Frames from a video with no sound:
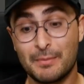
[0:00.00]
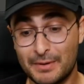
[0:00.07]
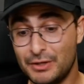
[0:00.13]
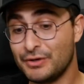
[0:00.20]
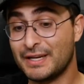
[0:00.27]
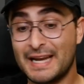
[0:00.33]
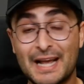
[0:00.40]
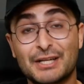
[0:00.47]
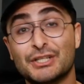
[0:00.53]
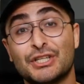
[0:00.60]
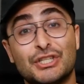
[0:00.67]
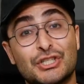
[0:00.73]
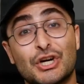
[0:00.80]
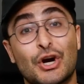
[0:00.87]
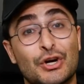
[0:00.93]
but you can actually
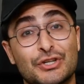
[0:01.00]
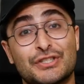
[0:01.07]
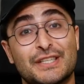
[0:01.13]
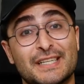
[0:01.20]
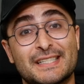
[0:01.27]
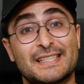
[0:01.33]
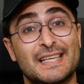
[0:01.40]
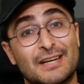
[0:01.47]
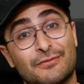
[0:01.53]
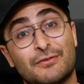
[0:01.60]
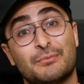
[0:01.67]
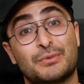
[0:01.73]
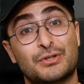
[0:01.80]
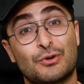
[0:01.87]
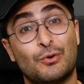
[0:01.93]
charge this thing
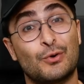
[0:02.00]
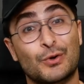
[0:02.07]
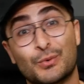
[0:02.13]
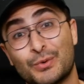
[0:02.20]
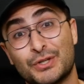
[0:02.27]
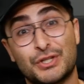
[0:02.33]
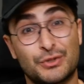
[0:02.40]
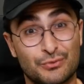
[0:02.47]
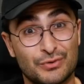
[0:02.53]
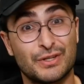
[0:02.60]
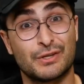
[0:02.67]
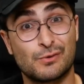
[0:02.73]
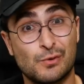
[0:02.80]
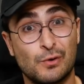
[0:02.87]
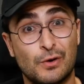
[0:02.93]
from solar, which is
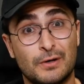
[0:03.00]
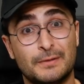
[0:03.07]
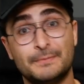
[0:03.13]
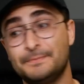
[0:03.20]
really cool.